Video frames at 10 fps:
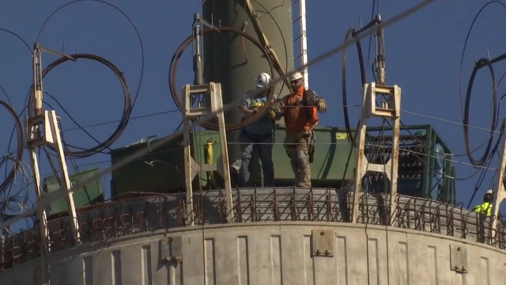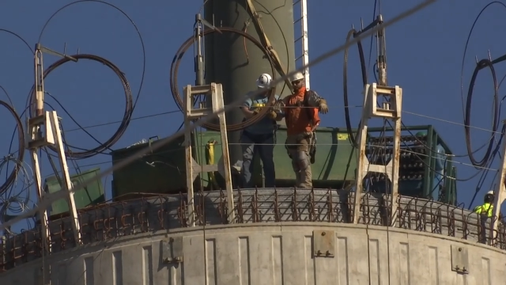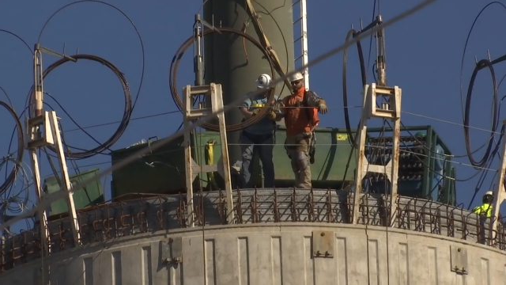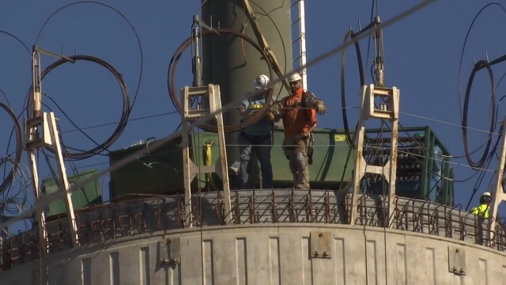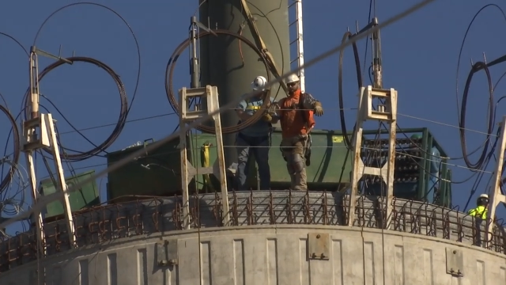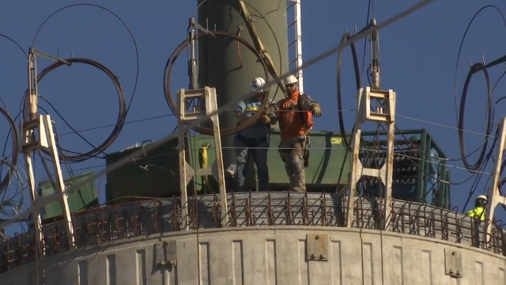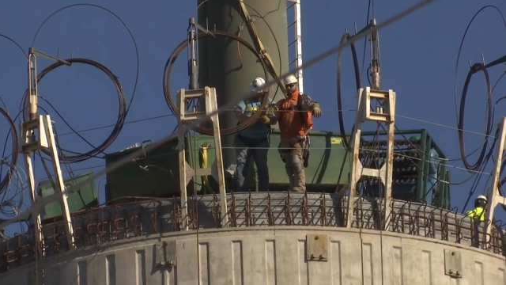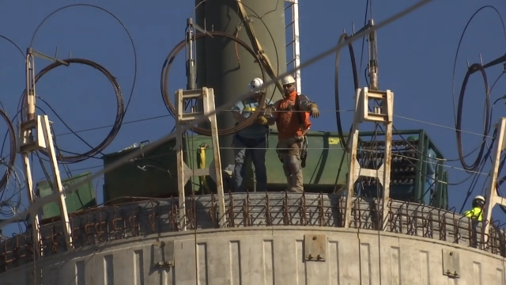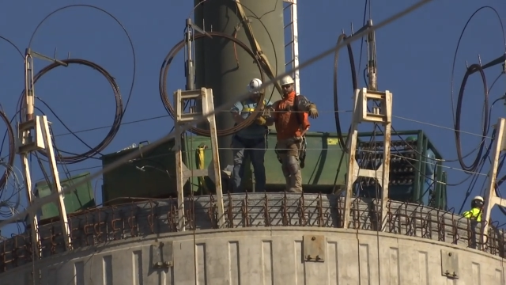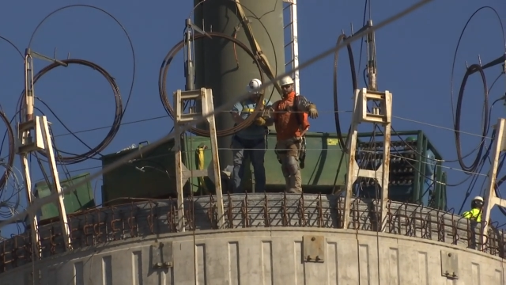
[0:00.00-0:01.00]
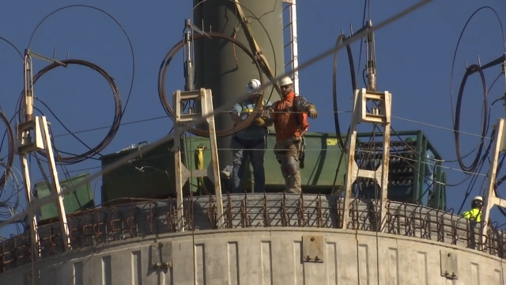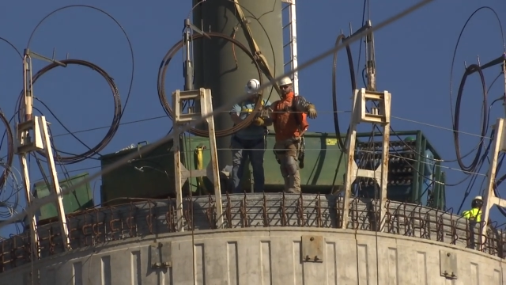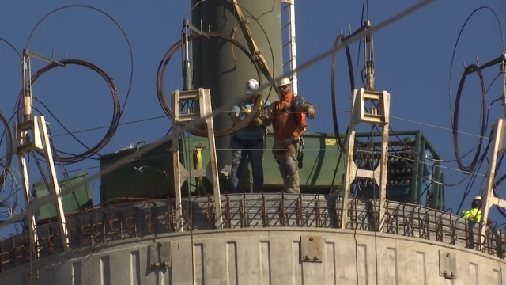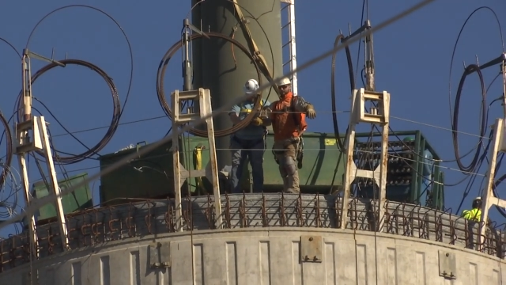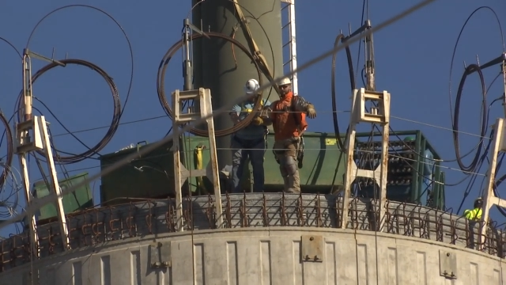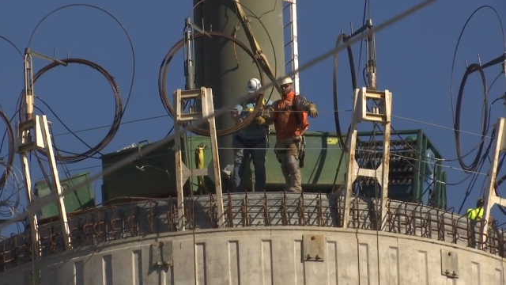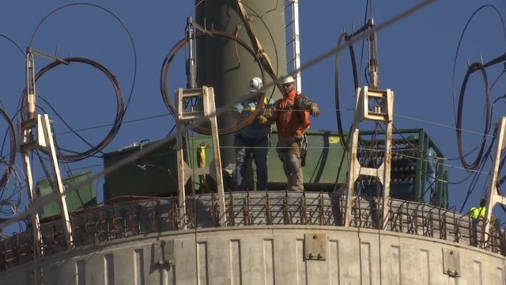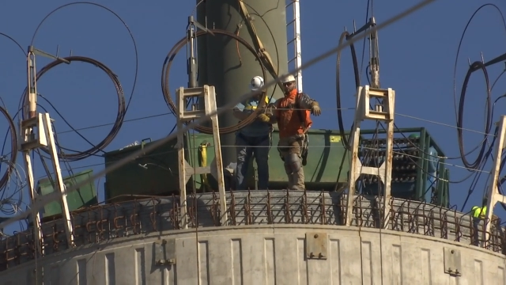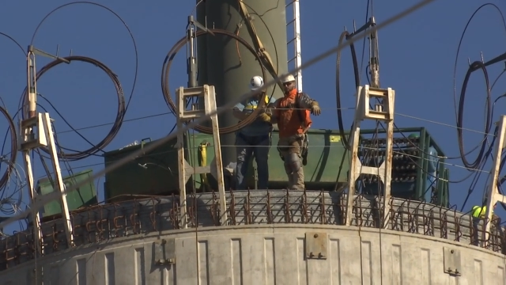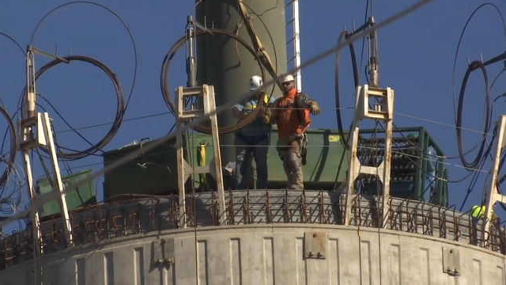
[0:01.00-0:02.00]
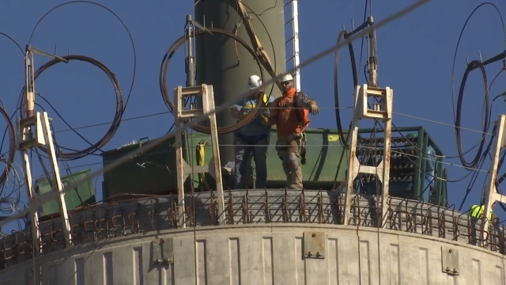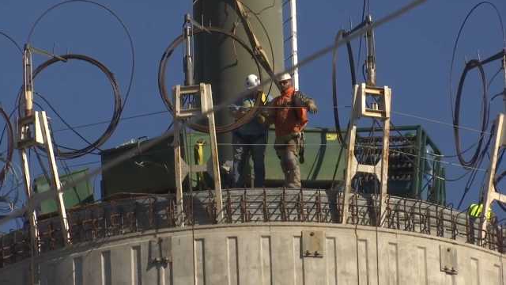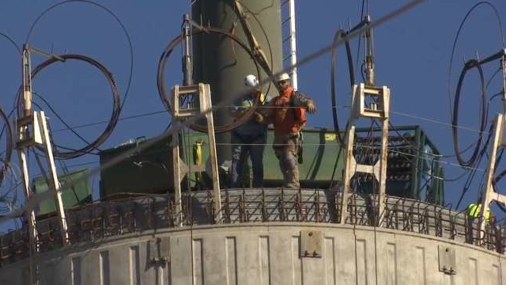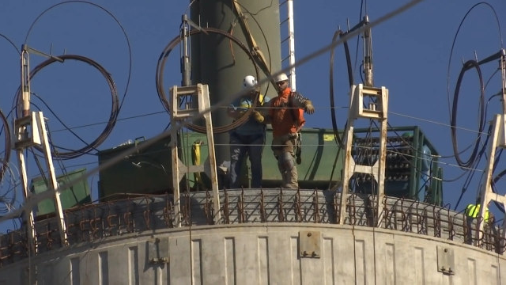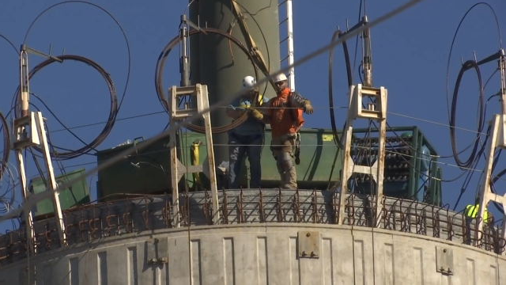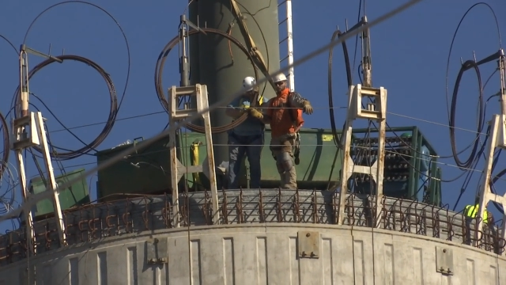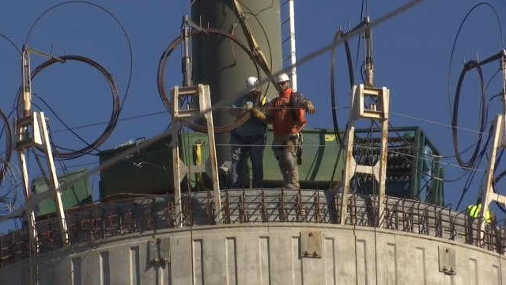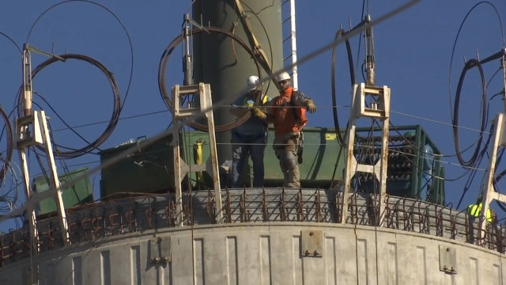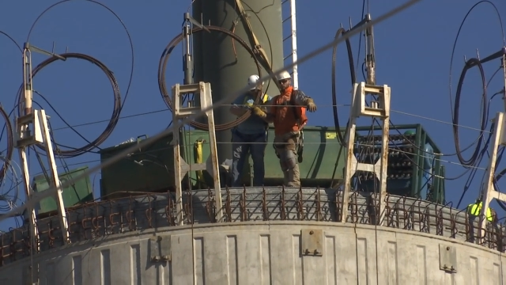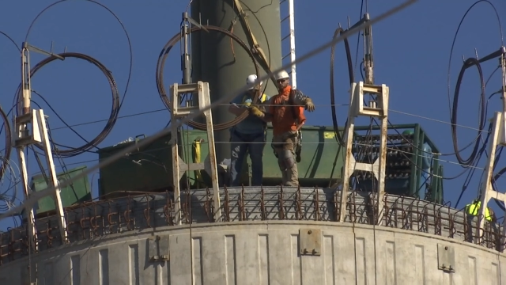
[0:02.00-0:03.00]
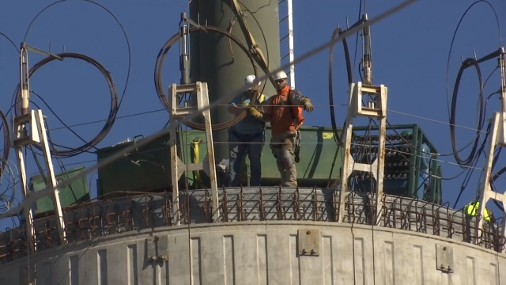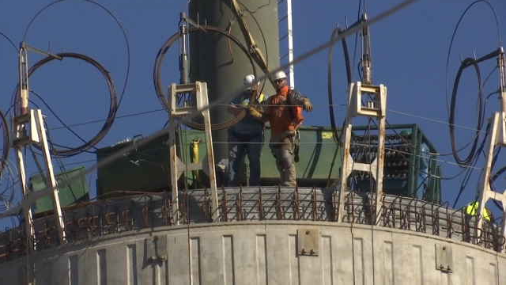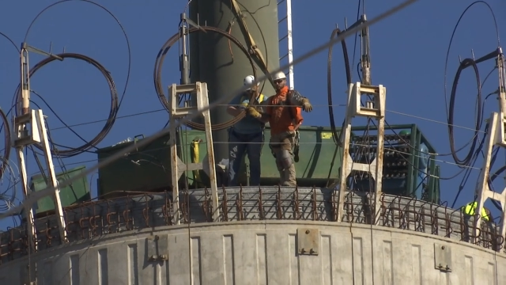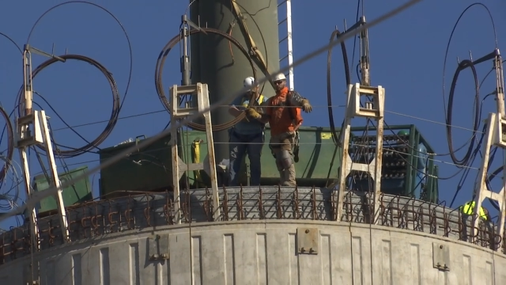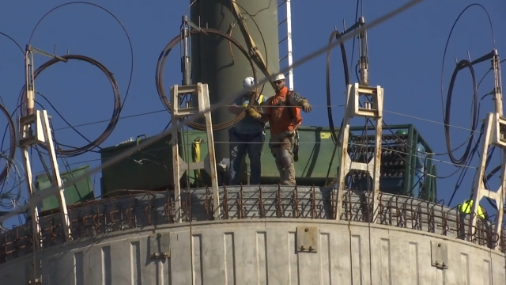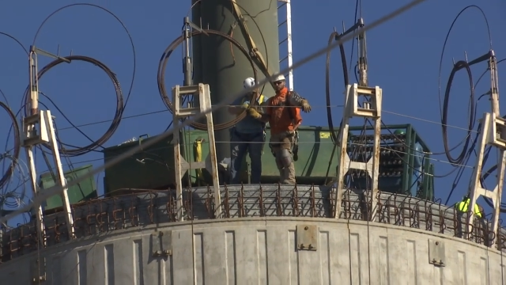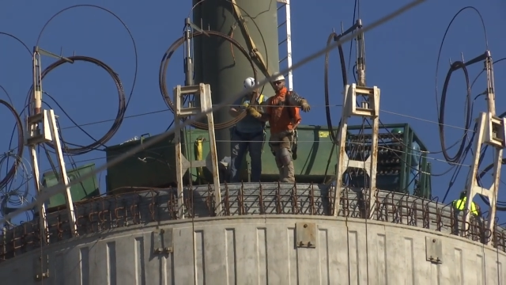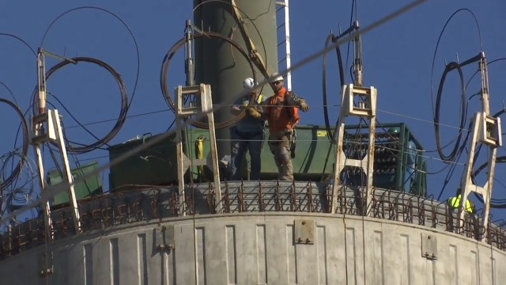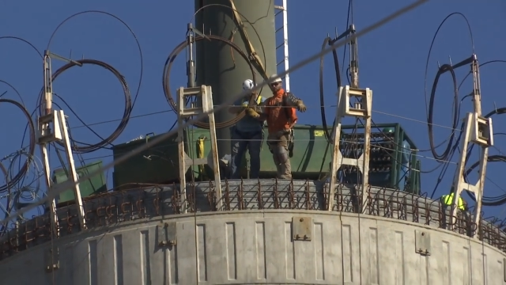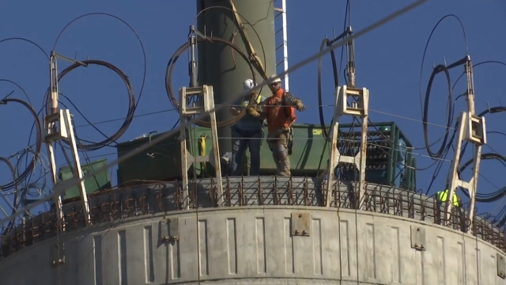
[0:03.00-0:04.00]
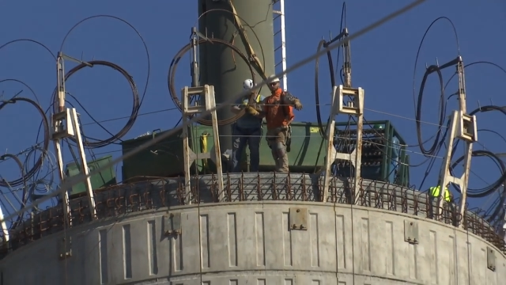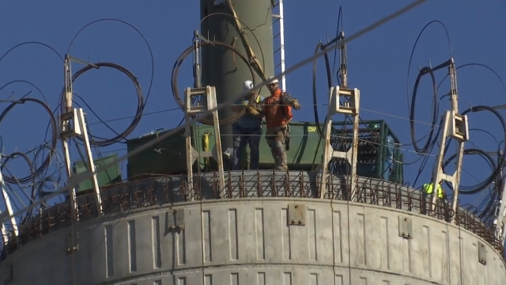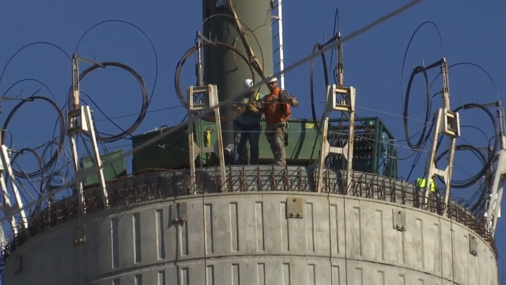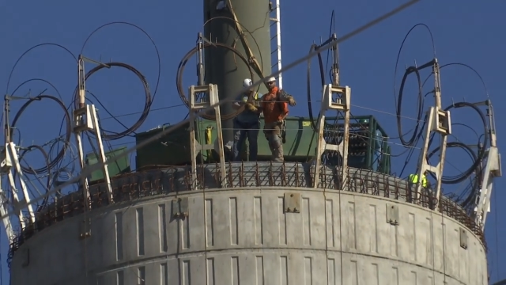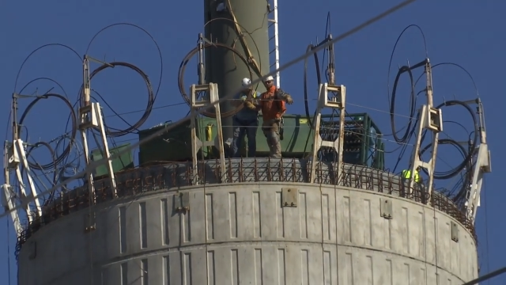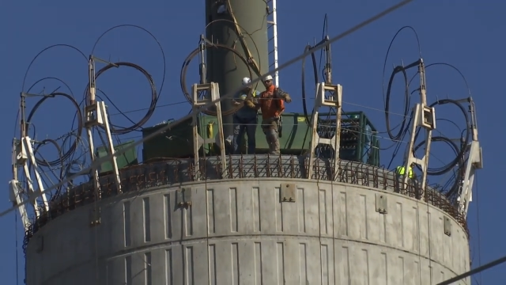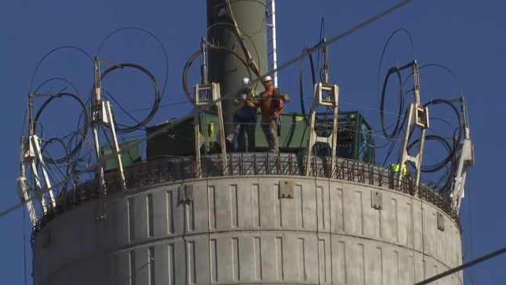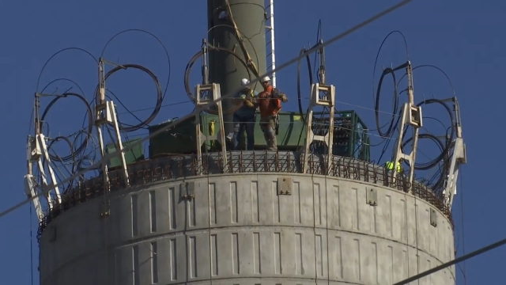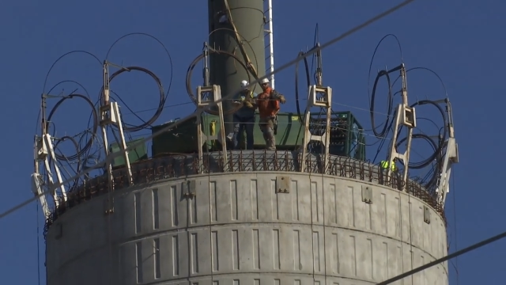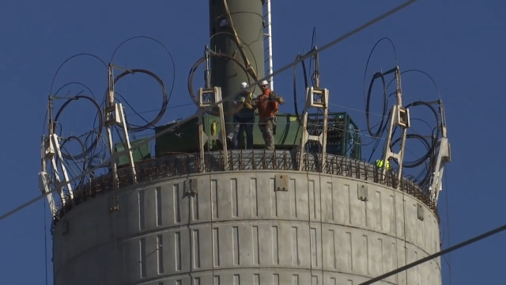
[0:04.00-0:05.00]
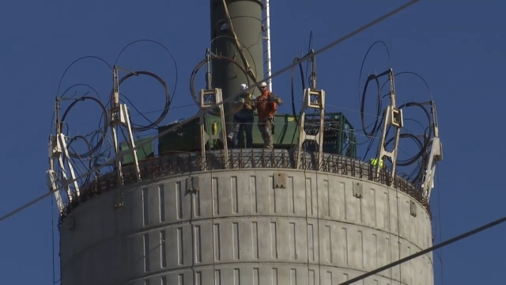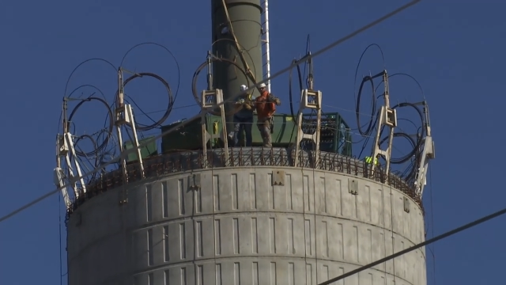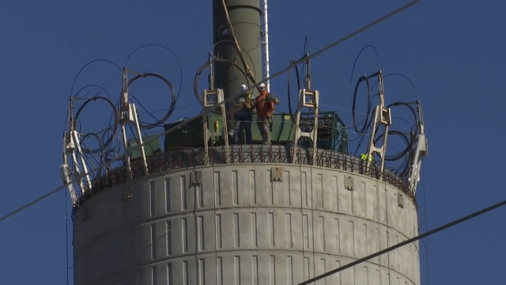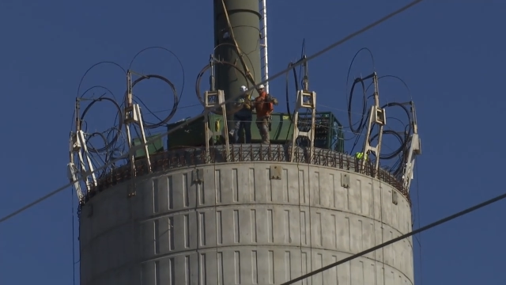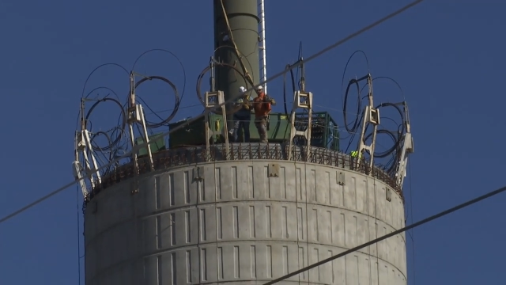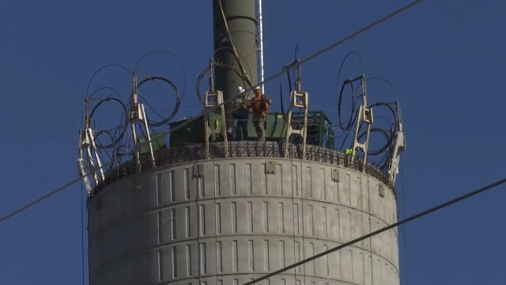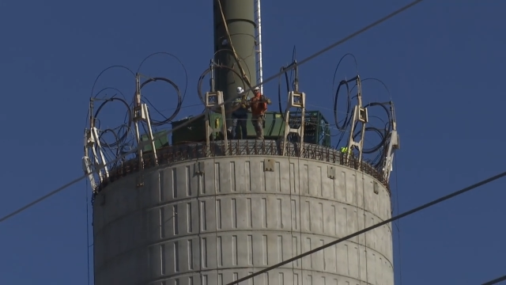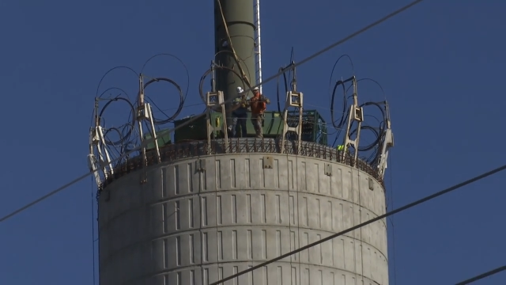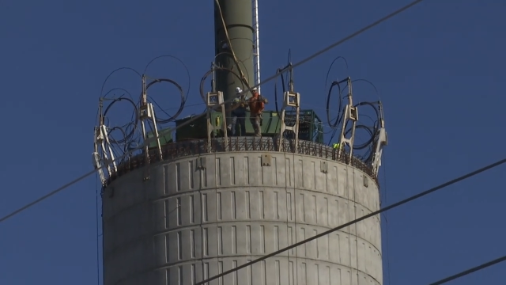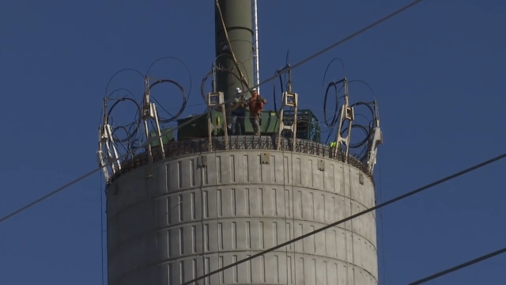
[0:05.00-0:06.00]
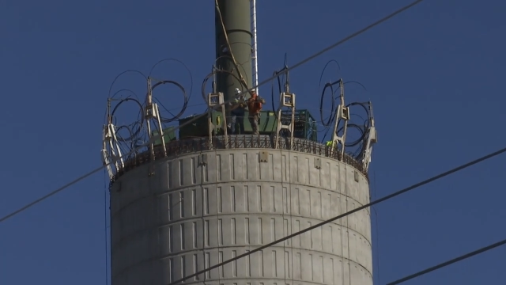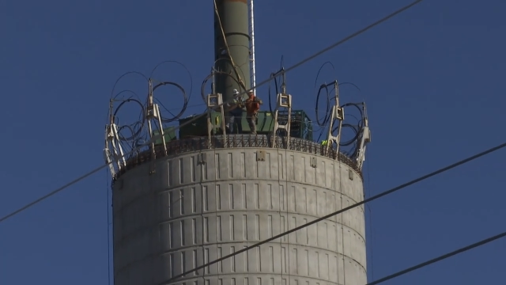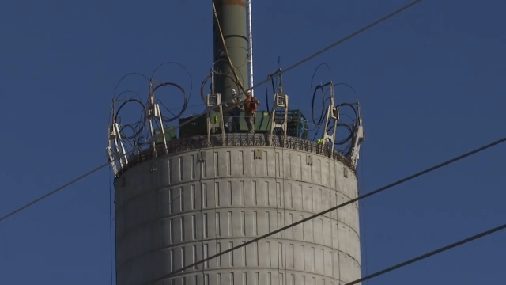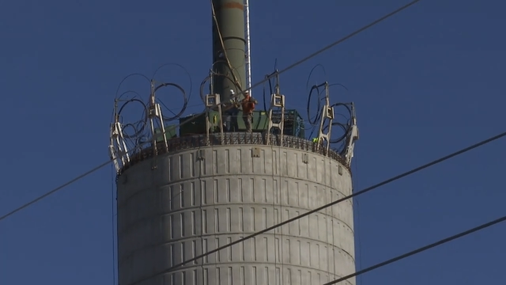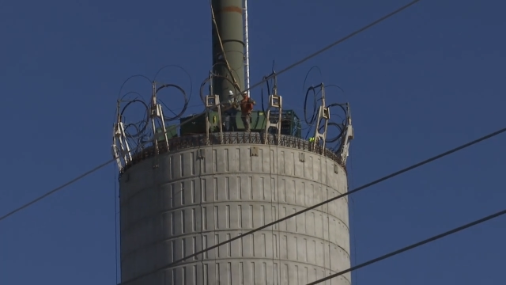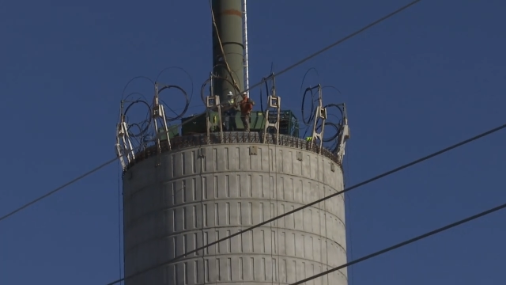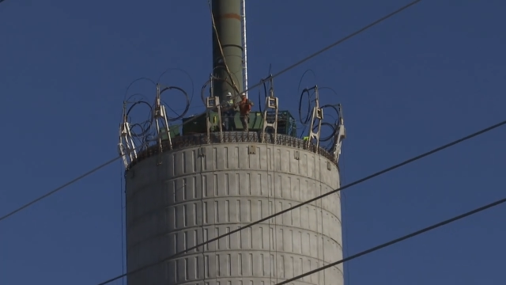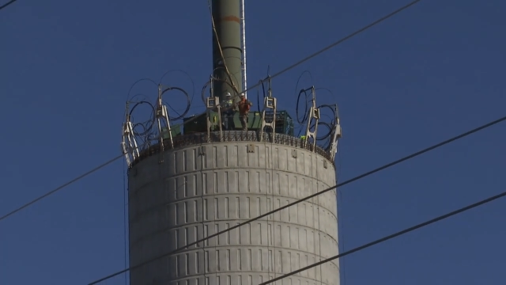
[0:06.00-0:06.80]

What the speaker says: (no speaker visible)